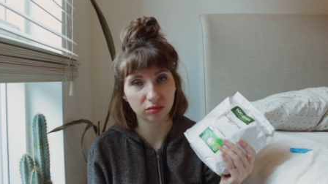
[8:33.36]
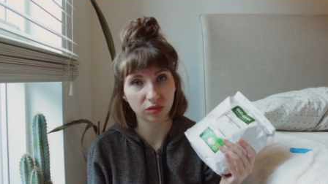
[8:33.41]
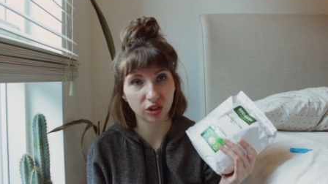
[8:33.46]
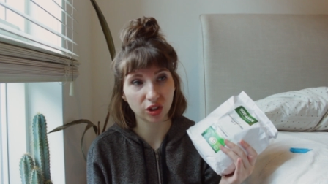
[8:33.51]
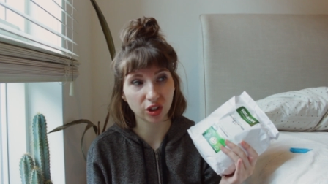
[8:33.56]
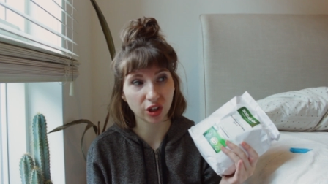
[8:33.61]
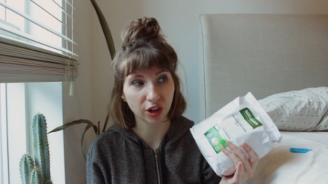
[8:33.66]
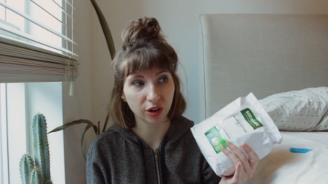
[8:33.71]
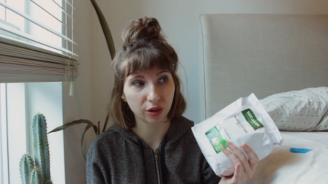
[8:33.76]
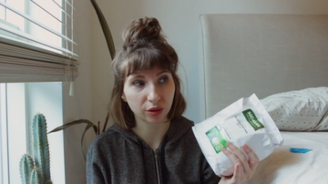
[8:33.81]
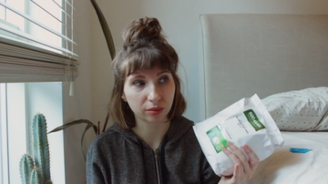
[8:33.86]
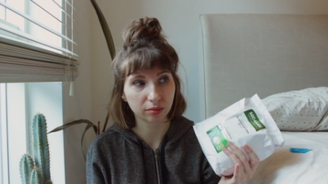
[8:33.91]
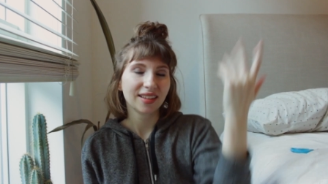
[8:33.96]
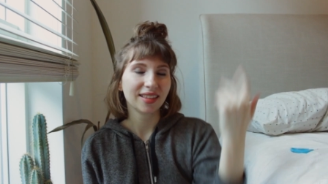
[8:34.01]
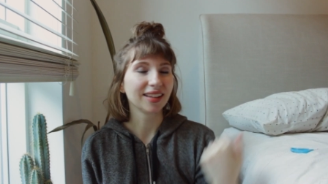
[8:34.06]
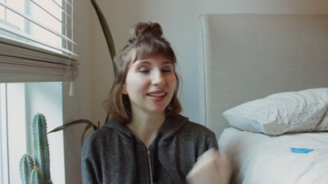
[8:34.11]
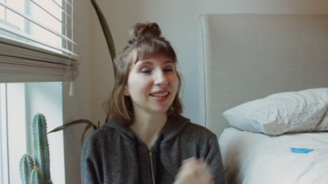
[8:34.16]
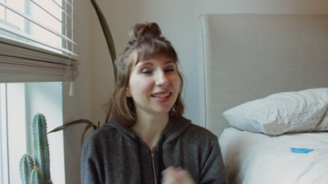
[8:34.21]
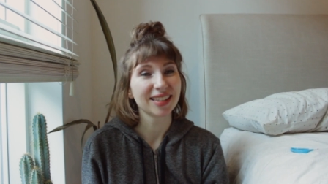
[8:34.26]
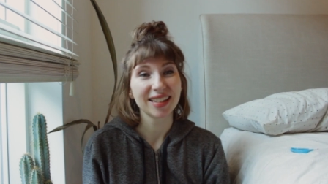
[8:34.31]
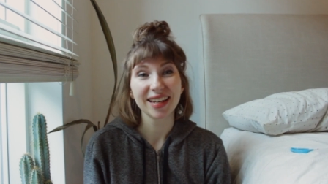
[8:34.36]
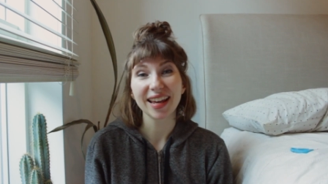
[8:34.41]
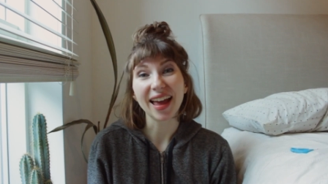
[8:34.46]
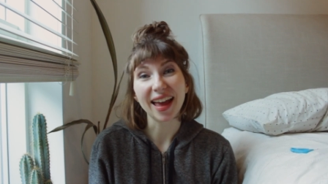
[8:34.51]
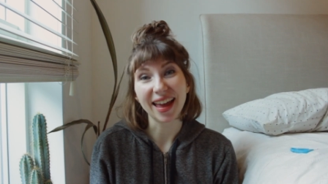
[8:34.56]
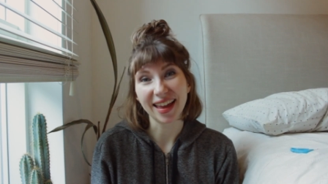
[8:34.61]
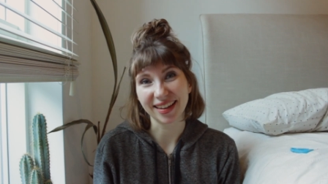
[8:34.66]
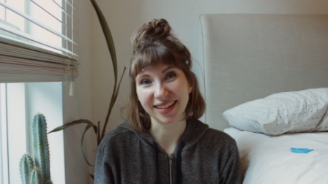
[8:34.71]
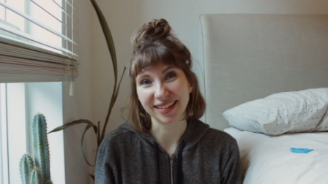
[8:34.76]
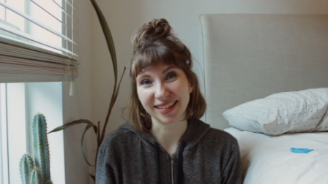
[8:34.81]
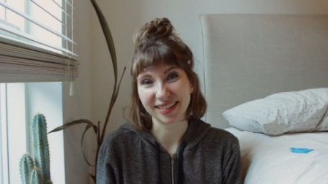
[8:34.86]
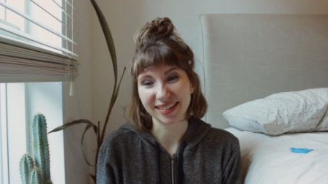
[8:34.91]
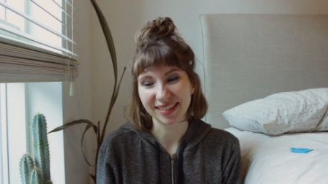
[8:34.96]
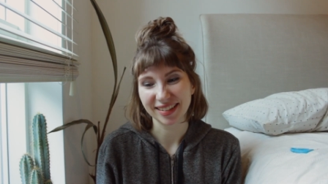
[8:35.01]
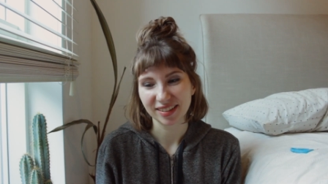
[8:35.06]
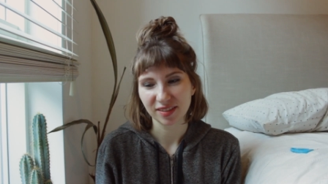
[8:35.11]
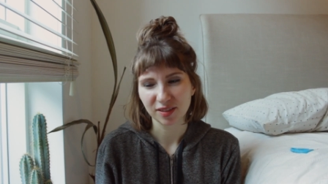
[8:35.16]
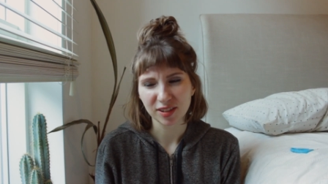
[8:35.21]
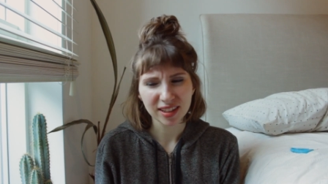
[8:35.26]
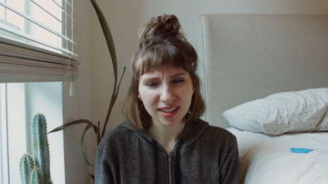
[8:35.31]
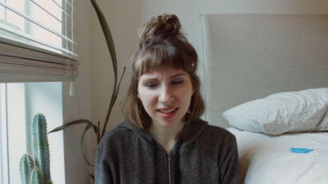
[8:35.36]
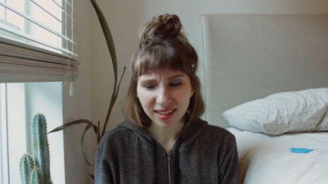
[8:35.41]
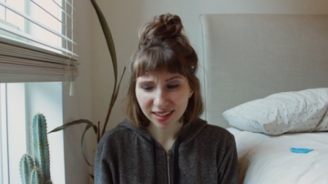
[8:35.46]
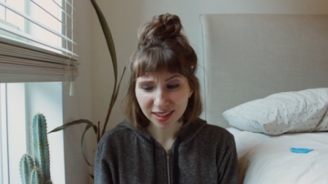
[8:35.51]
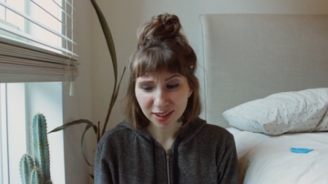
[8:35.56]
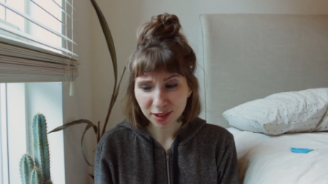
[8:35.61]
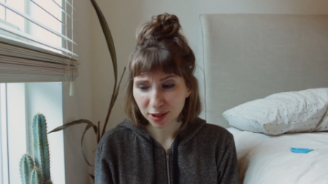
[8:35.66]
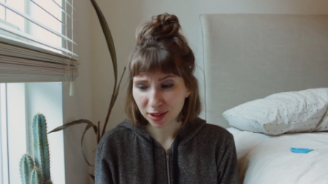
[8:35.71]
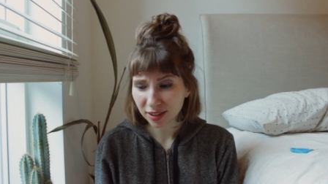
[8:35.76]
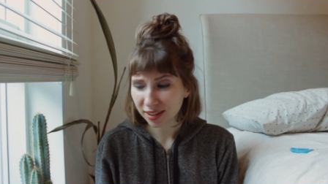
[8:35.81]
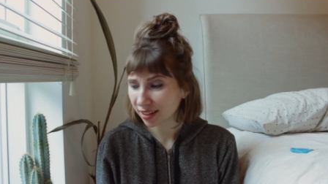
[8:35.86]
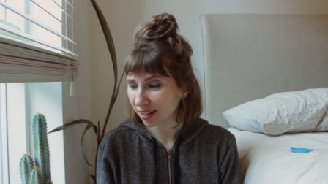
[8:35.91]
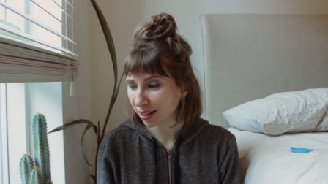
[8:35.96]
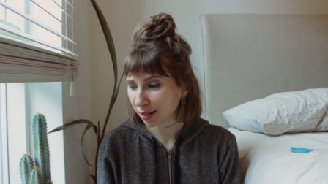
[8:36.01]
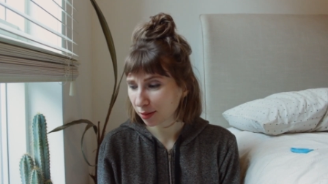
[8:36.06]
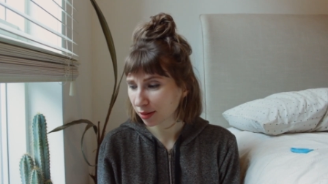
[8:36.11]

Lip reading: So that's the end. Was this interesting?